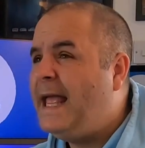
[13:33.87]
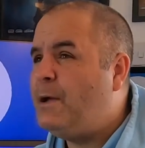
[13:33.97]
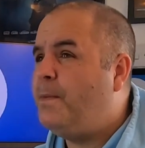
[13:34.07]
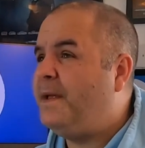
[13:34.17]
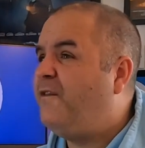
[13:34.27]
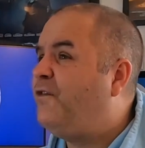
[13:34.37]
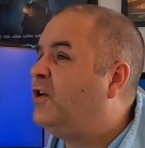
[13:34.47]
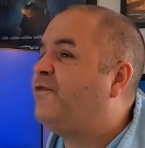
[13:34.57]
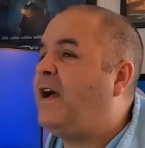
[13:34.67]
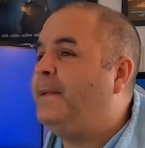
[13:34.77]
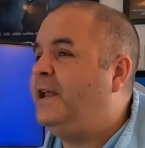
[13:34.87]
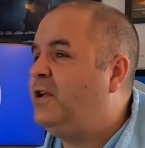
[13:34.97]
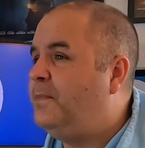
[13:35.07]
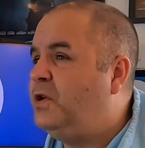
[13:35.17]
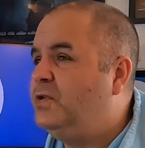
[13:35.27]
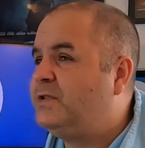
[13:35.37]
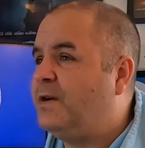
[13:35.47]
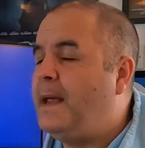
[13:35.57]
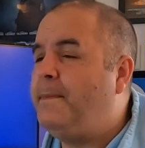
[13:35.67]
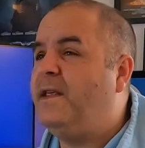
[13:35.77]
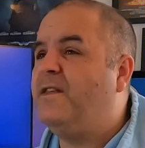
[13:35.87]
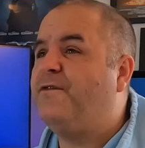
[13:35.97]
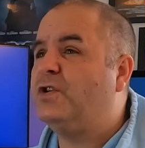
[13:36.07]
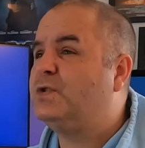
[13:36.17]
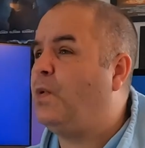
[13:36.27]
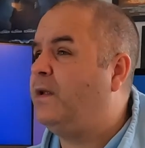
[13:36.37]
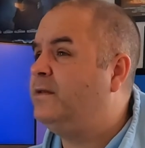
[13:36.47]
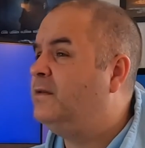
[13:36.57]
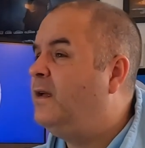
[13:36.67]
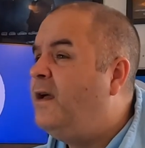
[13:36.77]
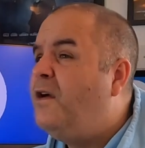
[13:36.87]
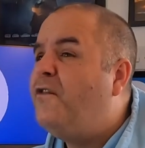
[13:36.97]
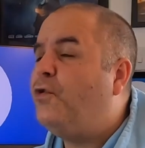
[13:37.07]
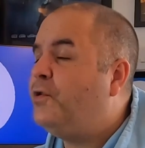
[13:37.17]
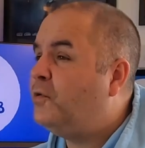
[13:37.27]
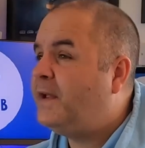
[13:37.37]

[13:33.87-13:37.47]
It would be a first family computer, maybe the first one for your